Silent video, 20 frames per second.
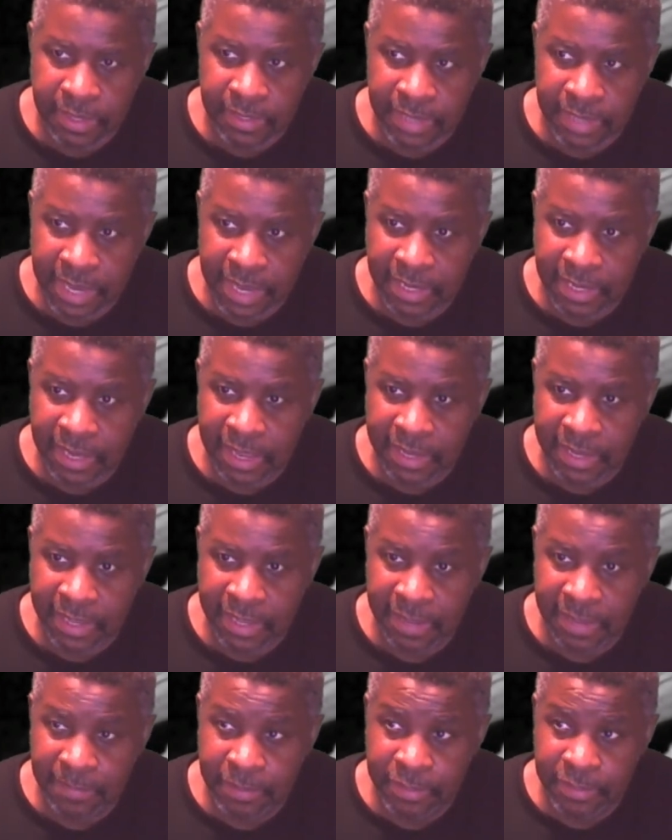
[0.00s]
9 o'clock
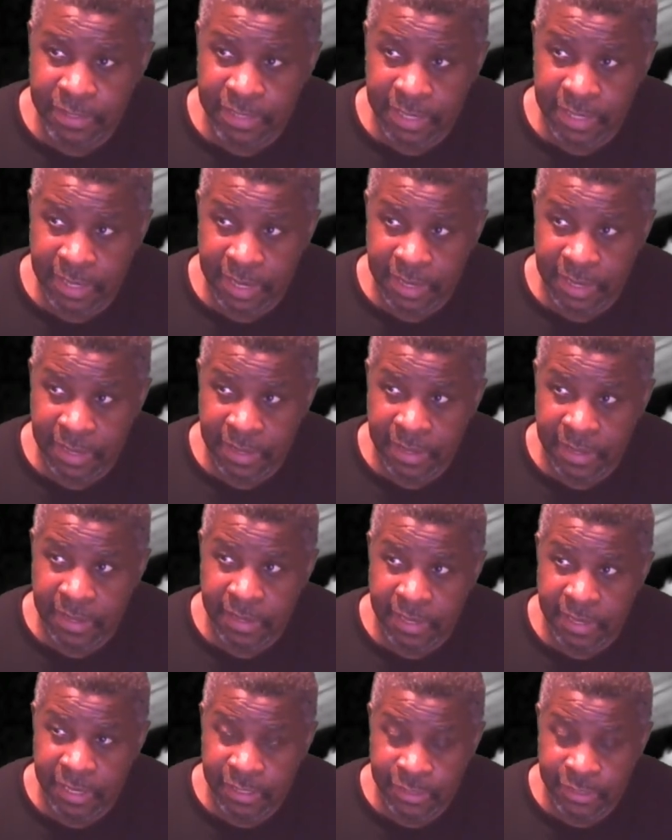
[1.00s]
a.m. on Sunday,
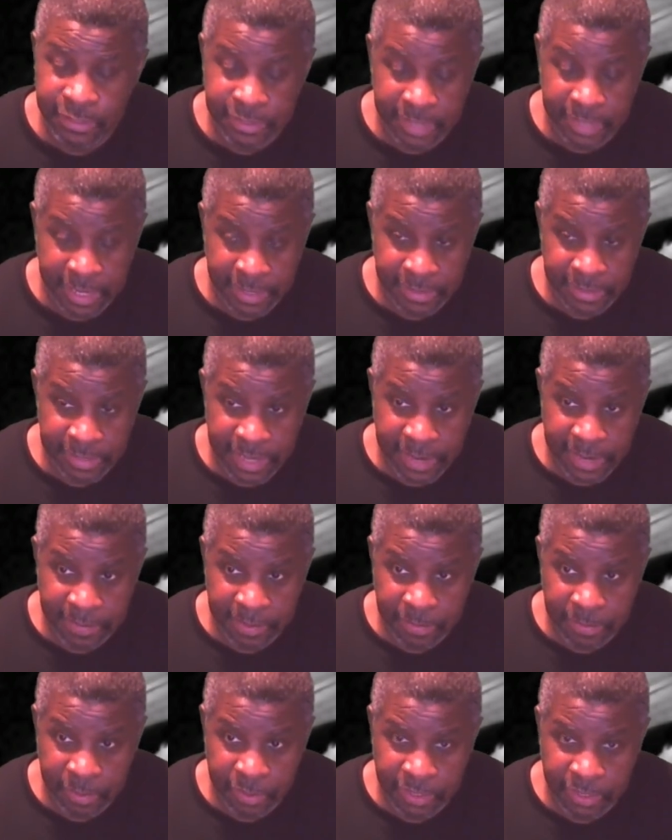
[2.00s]
Eastern Standard Time in
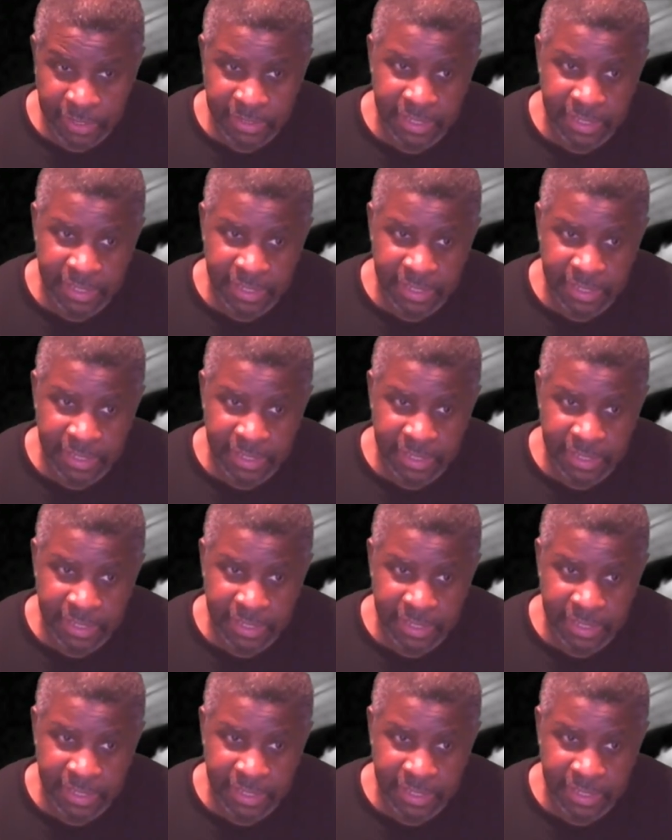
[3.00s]
the morning.